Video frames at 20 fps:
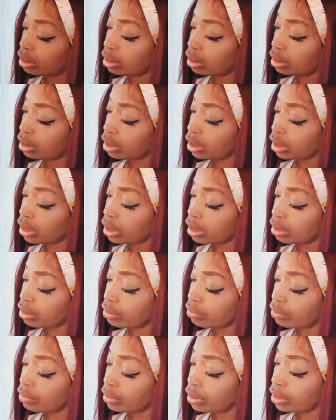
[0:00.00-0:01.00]
Yeah,
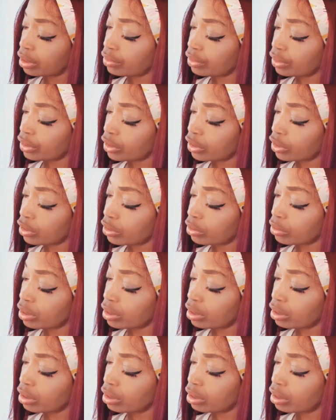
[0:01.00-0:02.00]
it was even
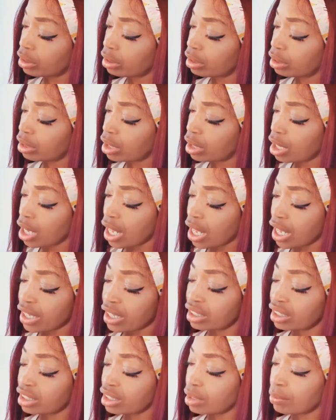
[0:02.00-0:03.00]
shorter. I
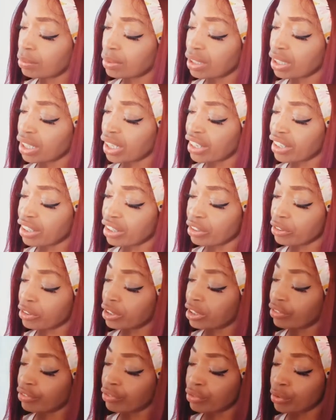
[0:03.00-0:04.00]
think something like
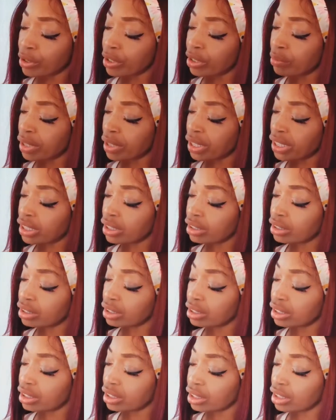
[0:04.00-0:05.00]
30, 40 minutes
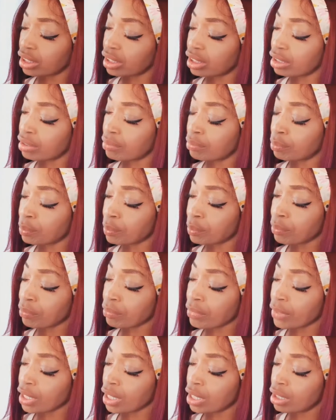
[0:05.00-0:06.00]
is the
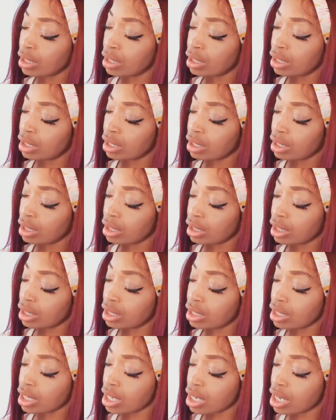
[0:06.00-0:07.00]

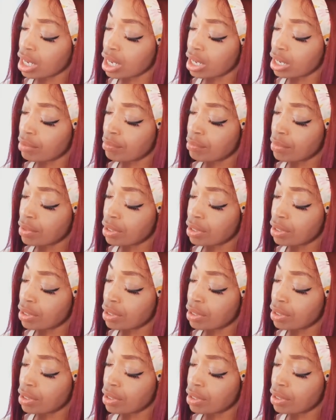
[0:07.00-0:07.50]
time.